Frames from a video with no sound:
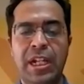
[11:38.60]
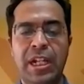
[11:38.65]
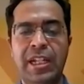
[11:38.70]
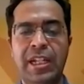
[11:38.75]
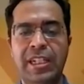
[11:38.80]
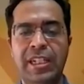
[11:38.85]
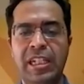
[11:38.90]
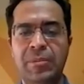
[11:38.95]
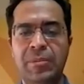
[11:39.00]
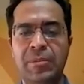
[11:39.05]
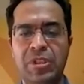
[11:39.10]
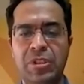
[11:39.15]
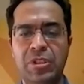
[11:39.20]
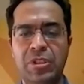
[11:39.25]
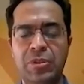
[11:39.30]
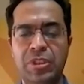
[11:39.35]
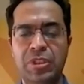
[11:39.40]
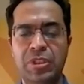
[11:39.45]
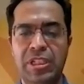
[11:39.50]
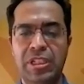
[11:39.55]
and enables
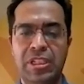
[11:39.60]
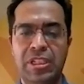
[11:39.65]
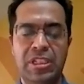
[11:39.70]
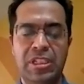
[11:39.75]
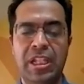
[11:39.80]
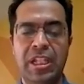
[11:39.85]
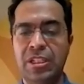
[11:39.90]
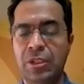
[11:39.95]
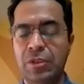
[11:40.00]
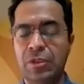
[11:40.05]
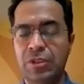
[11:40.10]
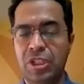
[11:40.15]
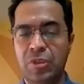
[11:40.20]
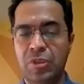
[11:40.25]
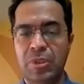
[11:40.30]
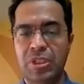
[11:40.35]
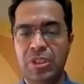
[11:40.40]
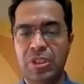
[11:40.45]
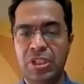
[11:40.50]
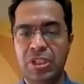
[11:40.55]
use cases like
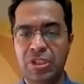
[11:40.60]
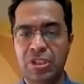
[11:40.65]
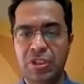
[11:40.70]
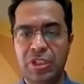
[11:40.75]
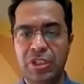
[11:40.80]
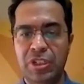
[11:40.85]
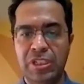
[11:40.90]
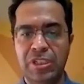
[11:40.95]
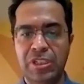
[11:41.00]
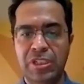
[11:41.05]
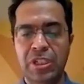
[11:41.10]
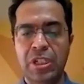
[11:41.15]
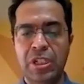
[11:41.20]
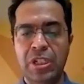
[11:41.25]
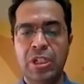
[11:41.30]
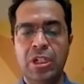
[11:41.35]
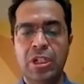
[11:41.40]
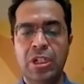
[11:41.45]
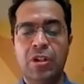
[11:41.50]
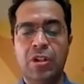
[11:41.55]
usage-based insurance
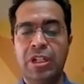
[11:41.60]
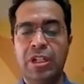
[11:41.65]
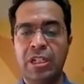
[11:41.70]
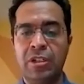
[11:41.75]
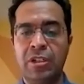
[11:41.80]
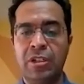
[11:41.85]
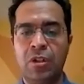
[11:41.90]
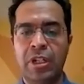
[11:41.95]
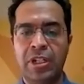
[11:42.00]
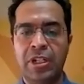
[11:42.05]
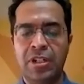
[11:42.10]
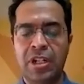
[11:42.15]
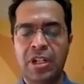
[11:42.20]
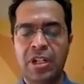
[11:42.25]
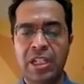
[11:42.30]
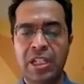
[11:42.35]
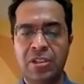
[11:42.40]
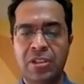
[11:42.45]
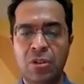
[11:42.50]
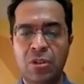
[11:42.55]
or
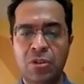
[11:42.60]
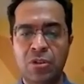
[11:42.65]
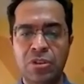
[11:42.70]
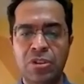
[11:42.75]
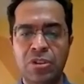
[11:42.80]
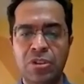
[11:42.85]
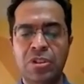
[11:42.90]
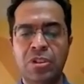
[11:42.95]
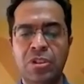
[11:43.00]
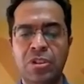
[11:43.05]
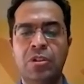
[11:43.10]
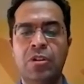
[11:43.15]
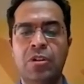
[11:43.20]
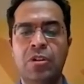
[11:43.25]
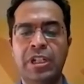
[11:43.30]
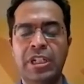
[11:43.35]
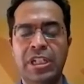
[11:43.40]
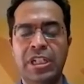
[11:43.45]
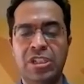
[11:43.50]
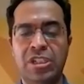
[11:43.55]
uncollateralized loans
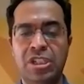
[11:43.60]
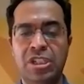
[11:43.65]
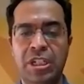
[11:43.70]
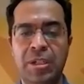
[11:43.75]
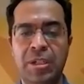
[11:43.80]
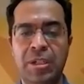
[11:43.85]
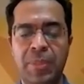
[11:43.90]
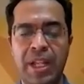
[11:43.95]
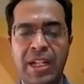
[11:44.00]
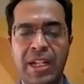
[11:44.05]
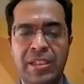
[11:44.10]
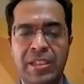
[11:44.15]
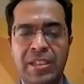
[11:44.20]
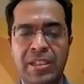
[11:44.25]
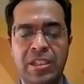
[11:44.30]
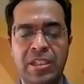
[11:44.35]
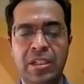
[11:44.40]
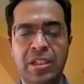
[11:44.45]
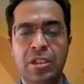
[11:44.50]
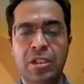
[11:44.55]
or ESG
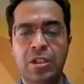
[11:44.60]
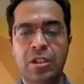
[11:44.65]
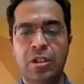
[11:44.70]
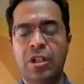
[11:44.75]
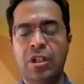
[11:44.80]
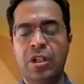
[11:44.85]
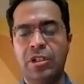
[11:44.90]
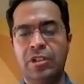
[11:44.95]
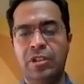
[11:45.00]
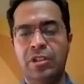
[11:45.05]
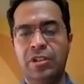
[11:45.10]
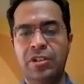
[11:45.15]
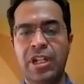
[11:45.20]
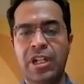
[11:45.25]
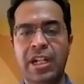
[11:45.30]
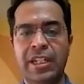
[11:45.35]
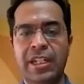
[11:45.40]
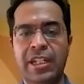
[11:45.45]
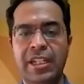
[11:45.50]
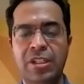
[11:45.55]
compliance or
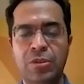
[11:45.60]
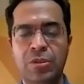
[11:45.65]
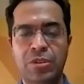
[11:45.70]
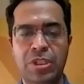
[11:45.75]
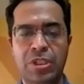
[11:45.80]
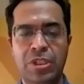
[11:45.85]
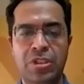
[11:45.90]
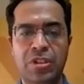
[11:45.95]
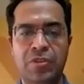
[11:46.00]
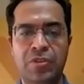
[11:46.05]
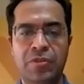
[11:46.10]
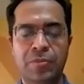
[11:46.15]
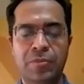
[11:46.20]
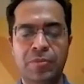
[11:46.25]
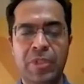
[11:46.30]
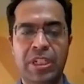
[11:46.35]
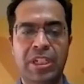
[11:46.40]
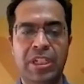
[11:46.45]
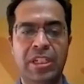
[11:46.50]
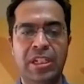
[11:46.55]
tracking usage of
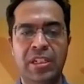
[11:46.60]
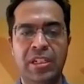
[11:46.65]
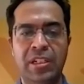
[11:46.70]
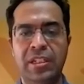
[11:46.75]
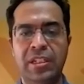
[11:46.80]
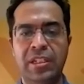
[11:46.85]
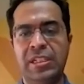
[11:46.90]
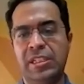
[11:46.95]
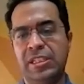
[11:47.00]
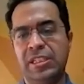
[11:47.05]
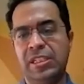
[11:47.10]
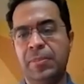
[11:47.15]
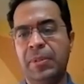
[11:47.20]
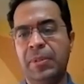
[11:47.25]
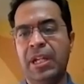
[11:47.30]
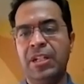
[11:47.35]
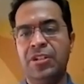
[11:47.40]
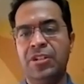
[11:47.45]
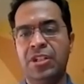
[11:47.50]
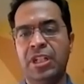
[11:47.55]
material in the
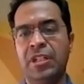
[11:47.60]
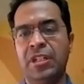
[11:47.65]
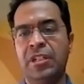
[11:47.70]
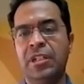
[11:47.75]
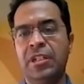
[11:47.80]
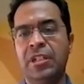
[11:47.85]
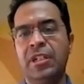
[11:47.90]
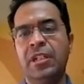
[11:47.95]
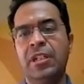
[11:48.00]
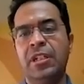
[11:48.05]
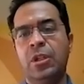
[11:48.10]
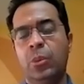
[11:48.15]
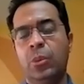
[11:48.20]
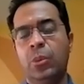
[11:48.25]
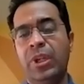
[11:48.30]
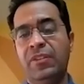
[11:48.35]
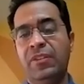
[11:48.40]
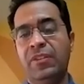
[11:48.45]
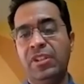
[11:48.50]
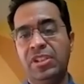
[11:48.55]
supply chain.
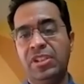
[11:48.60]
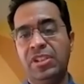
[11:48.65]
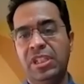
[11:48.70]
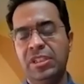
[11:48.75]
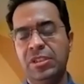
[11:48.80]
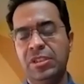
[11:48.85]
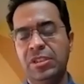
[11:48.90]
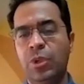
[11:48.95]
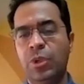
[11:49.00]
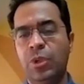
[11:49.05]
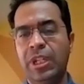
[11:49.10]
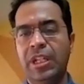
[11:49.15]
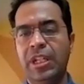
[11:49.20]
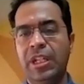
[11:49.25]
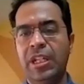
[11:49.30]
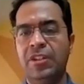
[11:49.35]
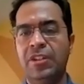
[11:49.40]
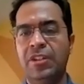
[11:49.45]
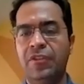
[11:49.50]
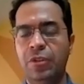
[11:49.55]
Where we see this going
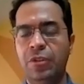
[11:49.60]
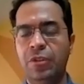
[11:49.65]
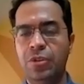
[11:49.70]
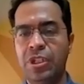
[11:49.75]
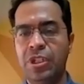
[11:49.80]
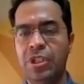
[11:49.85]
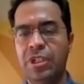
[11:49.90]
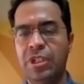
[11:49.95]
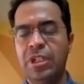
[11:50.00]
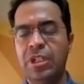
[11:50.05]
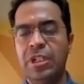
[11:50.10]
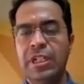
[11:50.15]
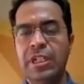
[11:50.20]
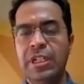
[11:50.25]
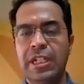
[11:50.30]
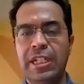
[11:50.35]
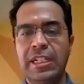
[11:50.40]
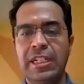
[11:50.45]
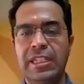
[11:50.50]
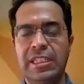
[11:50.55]
in the future
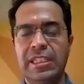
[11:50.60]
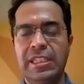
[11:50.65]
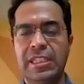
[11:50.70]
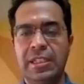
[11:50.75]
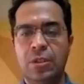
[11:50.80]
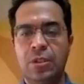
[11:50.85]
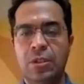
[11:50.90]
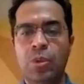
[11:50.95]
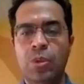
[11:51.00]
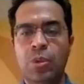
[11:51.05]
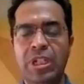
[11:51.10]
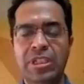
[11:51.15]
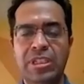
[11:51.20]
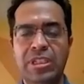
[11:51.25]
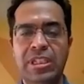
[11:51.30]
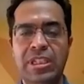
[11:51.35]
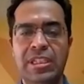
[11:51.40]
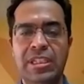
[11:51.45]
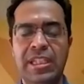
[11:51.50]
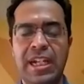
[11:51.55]
is once
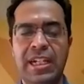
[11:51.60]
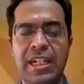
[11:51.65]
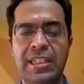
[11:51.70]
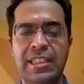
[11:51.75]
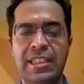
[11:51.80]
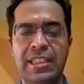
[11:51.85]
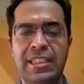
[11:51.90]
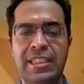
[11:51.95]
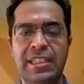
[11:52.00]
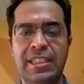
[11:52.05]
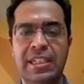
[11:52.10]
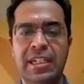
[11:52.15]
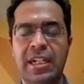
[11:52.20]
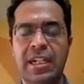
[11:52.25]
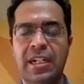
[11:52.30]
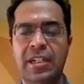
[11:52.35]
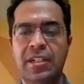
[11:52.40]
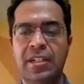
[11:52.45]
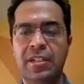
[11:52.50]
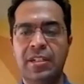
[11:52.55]
these assets
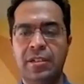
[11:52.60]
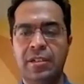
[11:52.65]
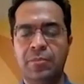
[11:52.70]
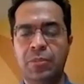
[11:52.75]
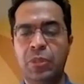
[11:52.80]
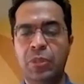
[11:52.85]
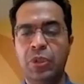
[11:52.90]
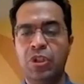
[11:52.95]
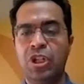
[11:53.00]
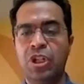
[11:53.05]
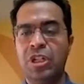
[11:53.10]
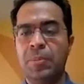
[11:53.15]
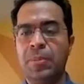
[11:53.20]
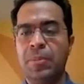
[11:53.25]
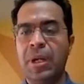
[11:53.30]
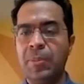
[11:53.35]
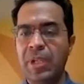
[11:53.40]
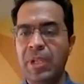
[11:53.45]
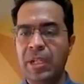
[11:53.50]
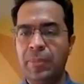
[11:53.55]
are put on a
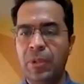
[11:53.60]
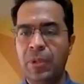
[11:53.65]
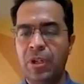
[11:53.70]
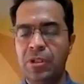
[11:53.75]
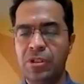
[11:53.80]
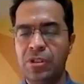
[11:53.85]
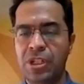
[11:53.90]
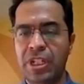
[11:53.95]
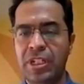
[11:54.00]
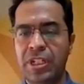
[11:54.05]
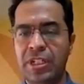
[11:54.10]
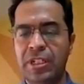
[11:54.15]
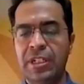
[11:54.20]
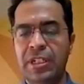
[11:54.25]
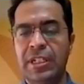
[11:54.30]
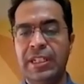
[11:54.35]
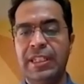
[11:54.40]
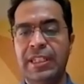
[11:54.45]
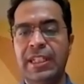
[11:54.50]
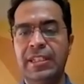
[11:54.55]
public blockchain,
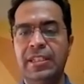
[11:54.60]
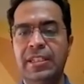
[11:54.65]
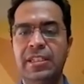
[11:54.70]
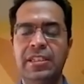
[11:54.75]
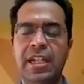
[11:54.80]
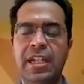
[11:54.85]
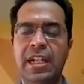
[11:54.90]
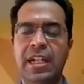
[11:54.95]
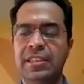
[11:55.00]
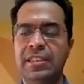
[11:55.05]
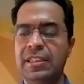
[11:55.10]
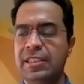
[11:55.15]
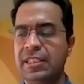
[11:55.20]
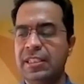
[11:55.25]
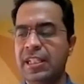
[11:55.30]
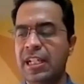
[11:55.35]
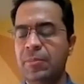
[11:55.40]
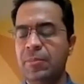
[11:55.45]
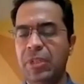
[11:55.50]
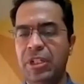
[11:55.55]
then these assets
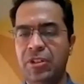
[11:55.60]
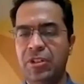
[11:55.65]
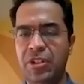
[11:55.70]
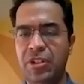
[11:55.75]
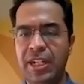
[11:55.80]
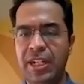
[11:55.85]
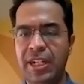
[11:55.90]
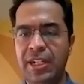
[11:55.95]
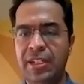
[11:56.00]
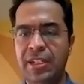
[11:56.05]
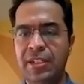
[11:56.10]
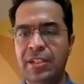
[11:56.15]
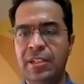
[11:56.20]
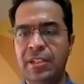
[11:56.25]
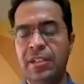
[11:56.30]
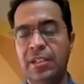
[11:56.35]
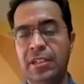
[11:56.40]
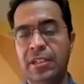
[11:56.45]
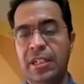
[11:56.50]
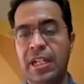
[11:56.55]
can be traded
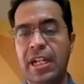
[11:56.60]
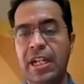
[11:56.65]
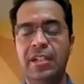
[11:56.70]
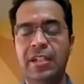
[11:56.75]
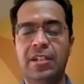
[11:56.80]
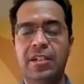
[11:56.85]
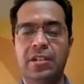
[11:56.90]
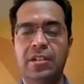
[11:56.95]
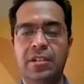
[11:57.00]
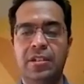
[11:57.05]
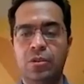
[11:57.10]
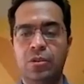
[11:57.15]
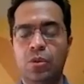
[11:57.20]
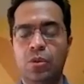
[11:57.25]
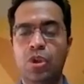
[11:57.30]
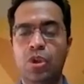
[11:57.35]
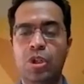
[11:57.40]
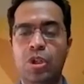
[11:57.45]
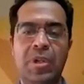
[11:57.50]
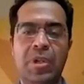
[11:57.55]
and
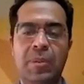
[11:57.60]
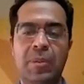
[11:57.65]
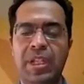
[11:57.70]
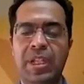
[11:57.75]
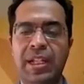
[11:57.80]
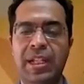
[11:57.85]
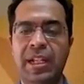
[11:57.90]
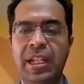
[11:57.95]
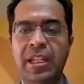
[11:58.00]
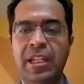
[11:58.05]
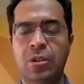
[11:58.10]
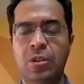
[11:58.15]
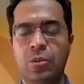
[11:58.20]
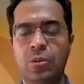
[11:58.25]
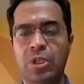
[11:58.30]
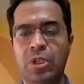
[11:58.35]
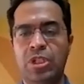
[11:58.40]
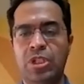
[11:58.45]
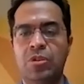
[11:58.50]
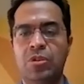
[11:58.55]
owned publicly,
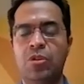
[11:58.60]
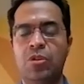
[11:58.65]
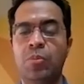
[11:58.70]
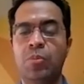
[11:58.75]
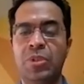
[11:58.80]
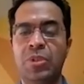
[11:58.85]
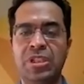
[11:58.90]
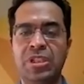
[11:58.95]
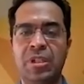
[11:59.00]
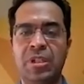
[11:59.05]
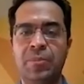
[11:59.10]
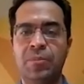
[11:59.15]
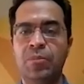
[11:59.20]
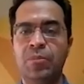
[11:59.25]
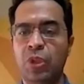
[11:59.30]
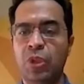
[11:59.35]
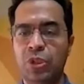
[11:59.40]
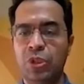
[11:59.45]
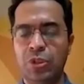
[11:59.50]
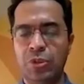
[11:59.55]
which opens up
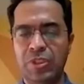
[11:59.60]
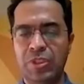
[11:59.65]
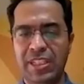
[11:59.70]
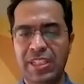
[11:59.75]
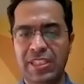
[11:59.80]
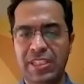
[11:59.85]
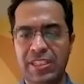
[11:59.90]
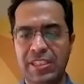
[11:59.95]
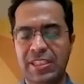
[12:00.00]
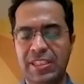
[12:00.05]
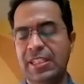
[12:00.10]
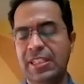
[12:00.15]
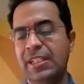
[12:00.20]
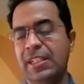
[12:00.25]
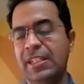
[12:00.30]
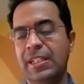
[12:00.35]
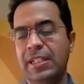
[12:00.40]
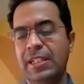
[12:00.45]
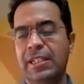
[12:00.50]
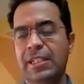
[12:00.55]
more use cases.
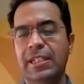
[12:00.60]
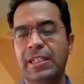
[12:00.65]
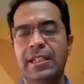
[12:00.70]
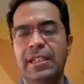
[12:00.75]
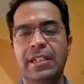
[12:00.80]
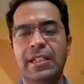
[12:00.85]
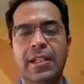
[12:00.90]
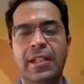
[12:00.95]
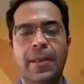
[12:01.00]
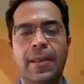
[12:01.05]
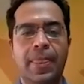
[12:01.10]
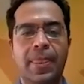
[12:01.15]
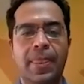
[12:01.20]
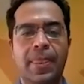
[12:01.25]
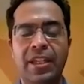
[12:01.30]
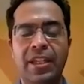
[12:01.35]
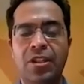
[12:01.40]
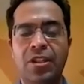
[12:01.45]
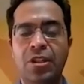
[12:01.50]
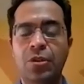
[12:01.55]

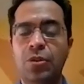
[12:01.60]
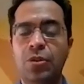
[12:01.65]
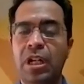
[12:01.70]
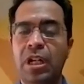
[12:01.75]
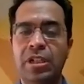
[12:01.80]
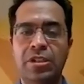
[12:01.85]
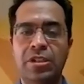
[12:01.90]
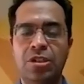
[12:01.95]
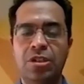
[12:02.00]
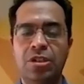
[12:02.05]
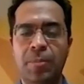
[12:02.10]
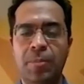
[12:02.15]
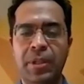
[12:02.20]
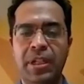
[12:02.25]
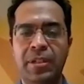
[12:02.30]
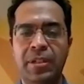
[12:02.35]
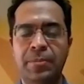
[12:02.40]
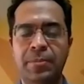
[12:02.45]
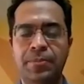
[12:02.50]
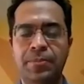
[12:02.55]
Thank you. I'll stop
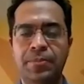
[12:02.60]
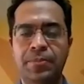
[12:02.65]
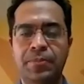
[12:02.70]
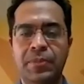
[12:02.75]
here.